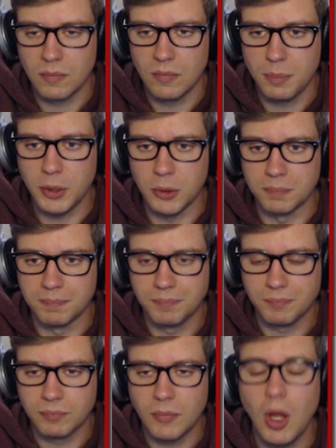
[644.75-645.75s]
Boom.
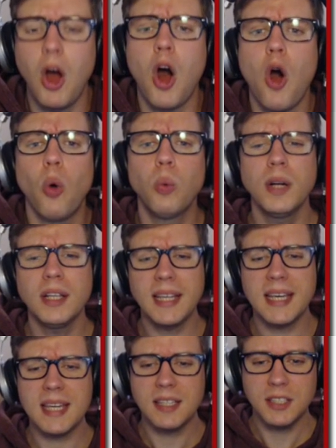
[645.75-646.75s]
Oh,
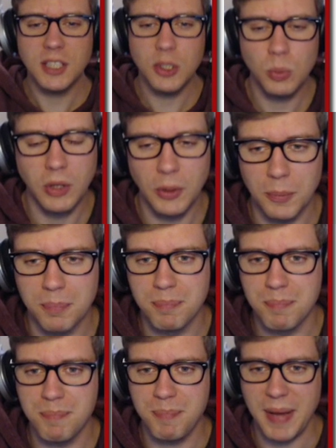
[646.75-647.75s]
really? You little
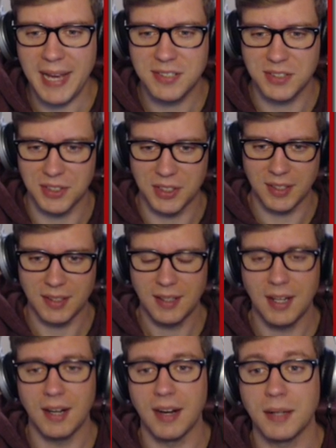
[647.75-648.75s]
bastard.
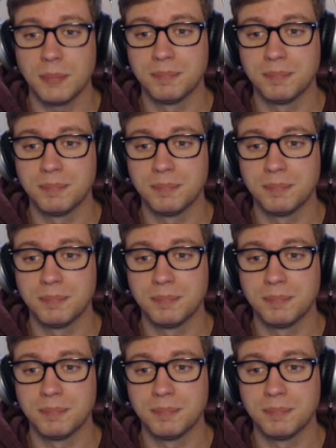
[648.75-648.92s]
All right.